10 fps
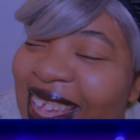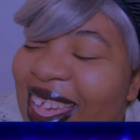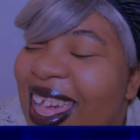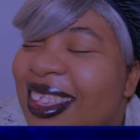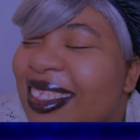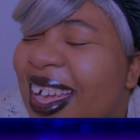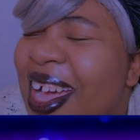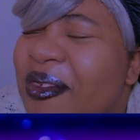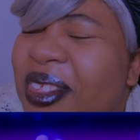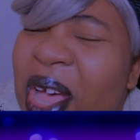like 8
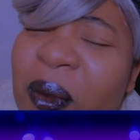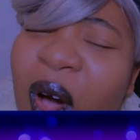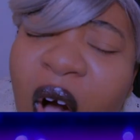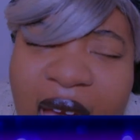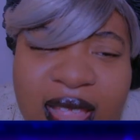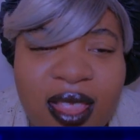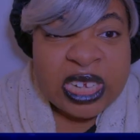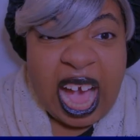times. Come on.